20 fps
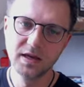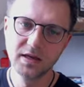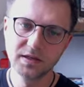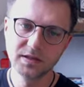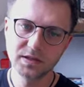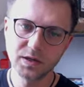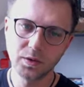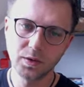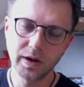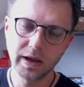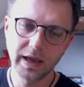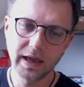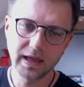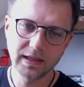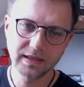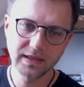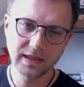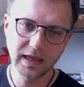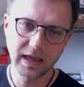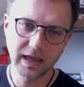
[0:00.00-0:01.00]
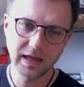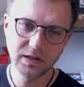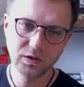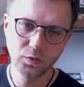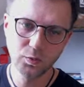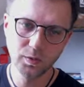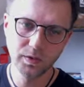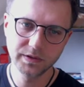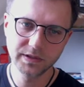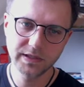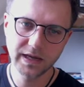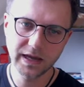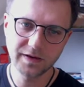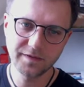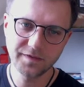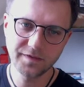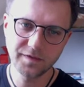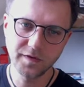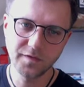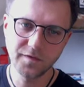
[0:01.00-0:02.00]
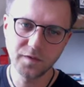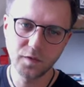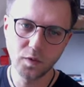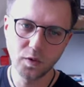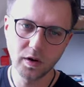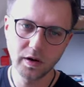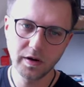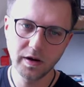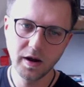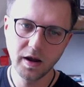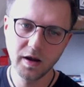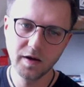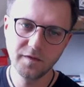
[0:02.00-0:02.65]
So at the end, you would have four,